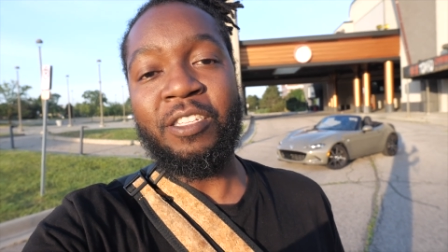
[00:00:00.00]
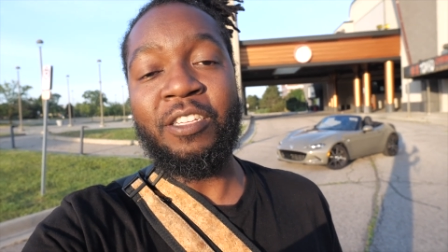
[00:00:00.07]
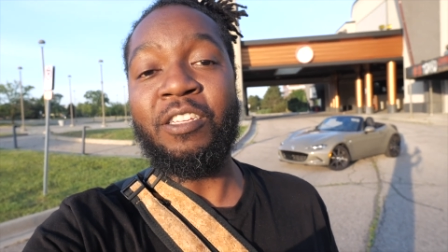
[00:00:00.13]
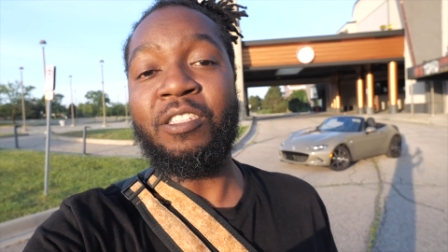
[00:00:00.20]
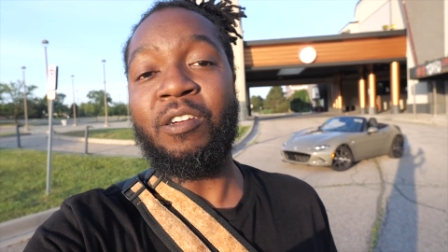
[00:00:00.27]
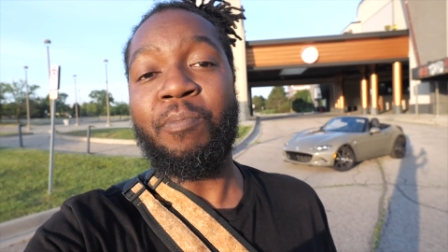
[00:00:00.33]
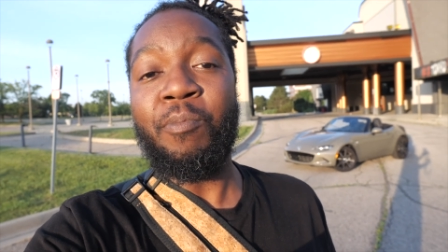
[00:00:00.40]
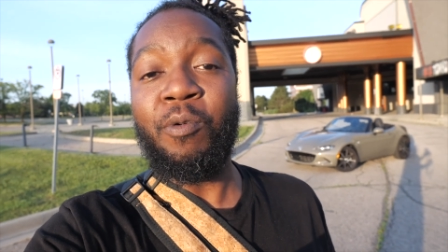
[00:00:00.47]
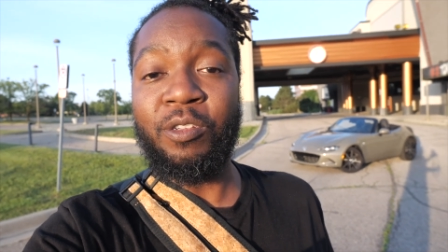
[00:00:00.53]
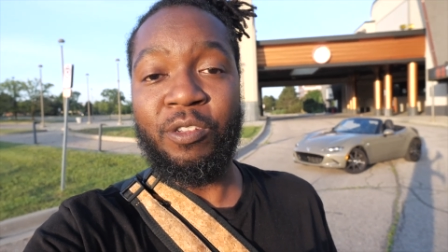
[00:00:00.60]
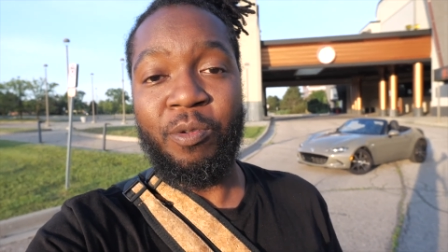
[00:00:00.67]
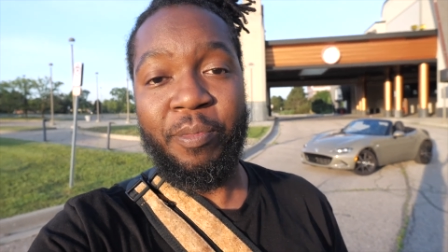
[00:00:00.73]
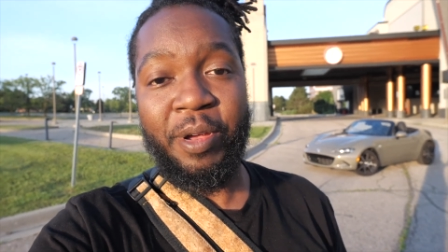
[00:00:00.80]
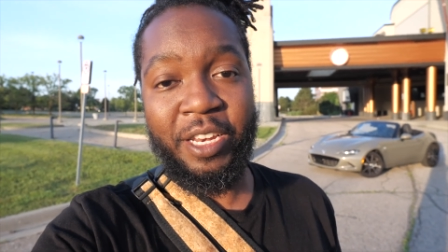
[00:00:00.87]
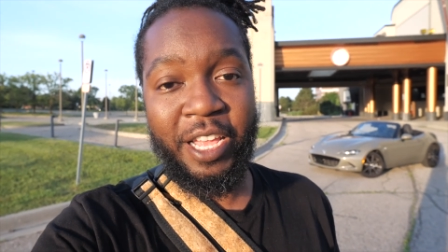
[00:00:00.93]
These are more so
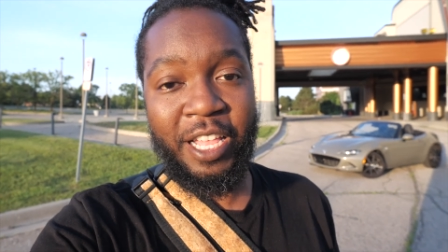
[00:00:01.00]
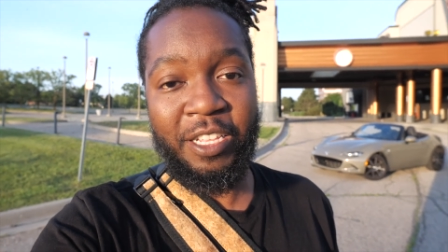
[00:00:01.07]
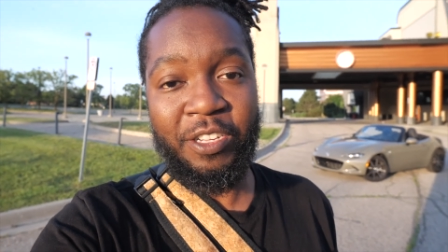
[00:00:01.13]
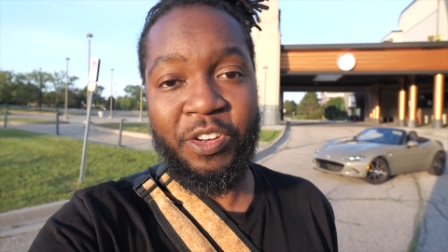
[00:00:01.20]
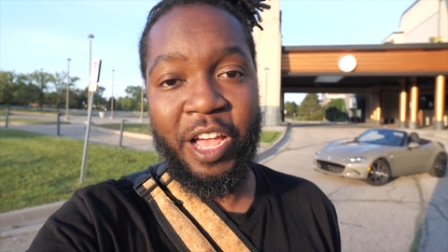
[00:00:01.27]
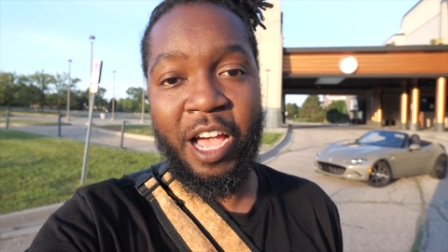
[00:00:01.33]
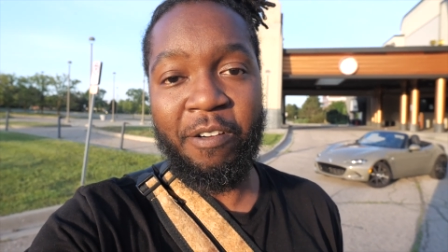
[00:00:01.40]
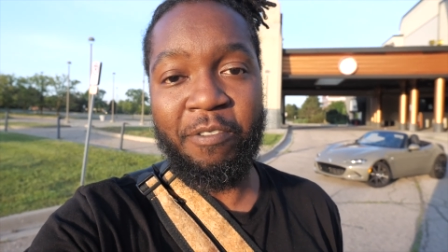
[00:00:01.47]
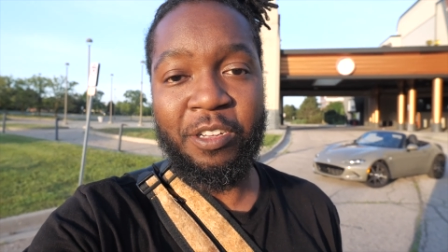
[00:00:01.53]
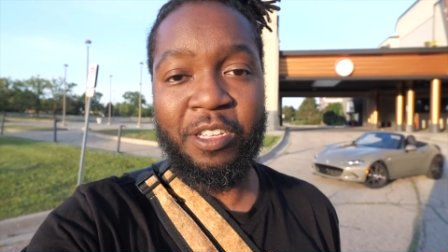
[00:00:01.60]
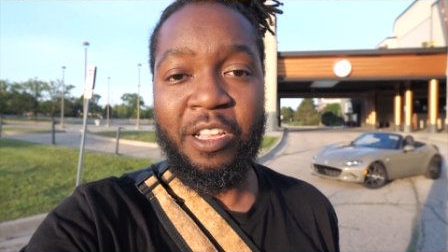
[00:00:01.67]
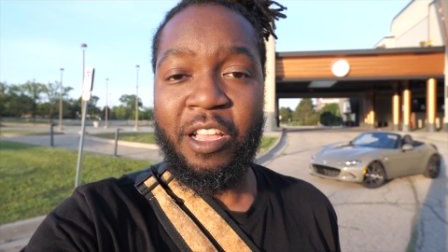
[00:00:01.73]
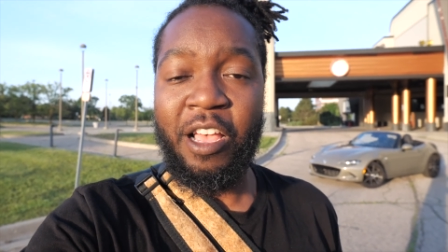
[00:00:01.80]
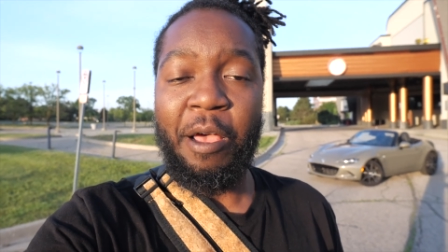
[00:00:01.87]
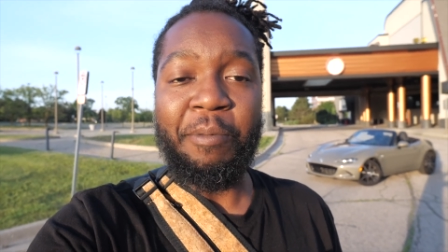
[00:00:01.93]
my daily drivers.
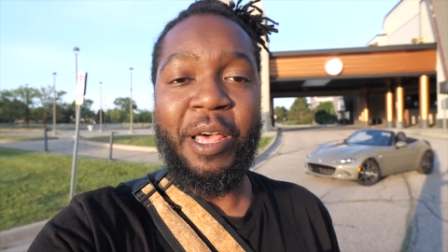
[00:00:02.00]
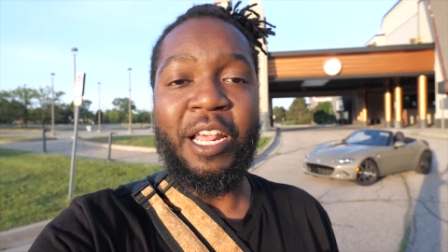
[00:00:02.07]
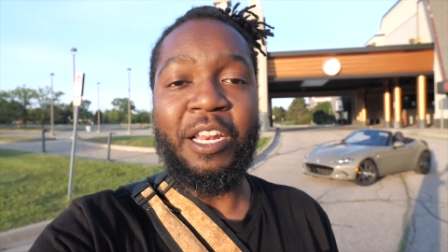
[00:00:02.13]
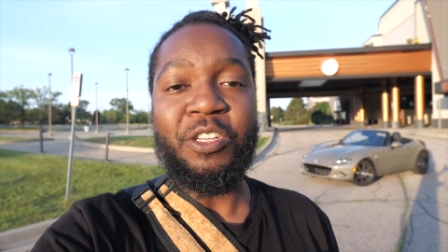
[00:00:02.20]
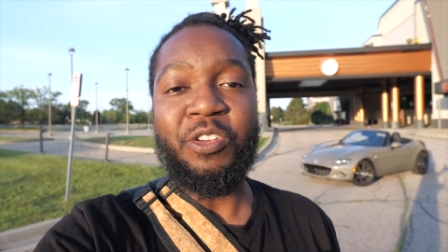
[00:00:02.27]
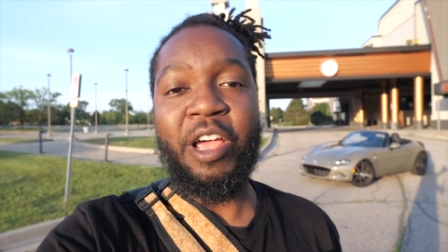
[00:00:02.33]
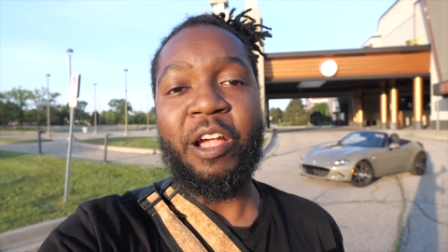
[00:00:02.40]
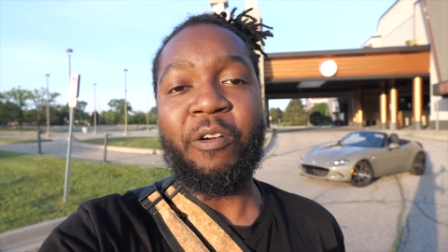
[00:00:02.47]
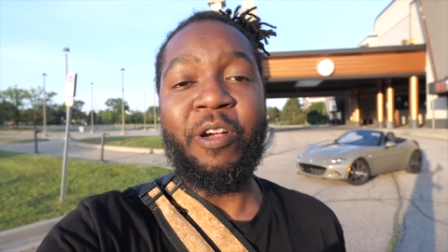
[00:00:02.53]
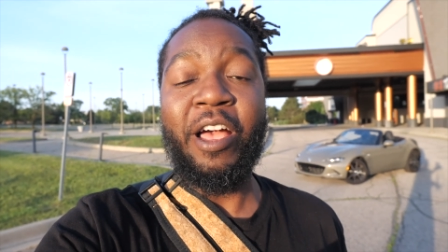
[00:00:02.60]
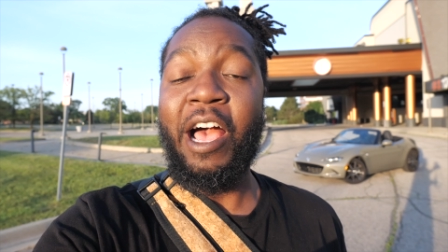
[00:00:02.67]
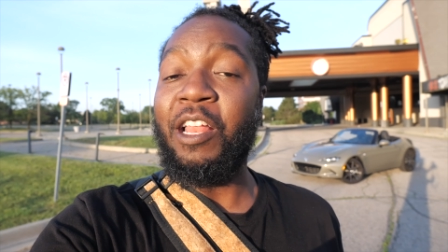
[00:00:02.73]
I'm not a track rat.